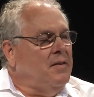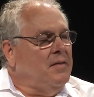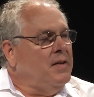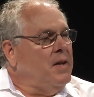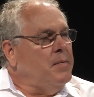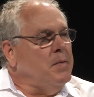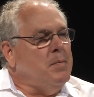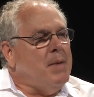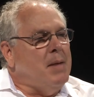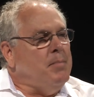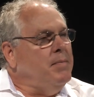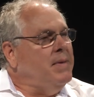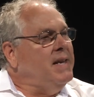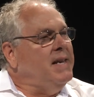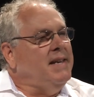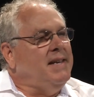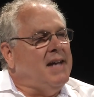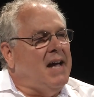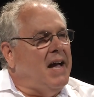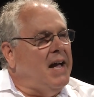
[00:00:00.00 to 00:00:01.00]
coming back
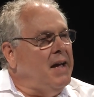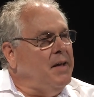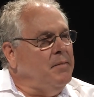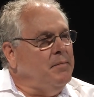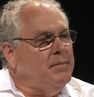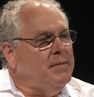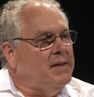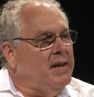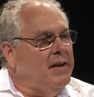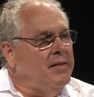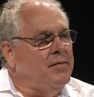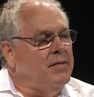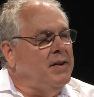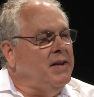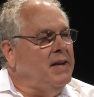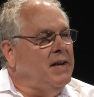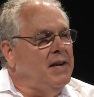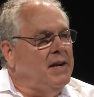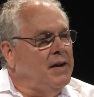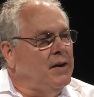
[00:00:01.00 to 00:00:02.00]
many times every
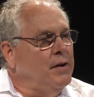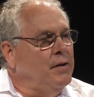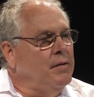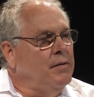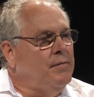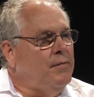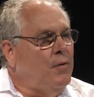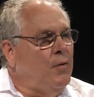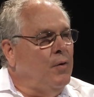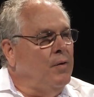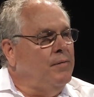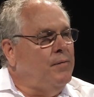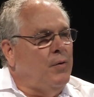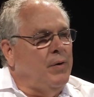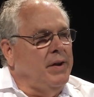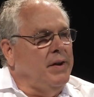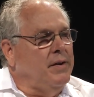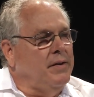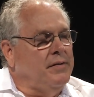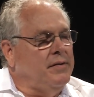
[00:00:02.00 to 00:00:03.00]
year for
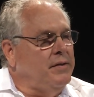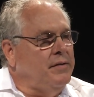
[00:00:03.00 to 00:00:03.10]
40 years.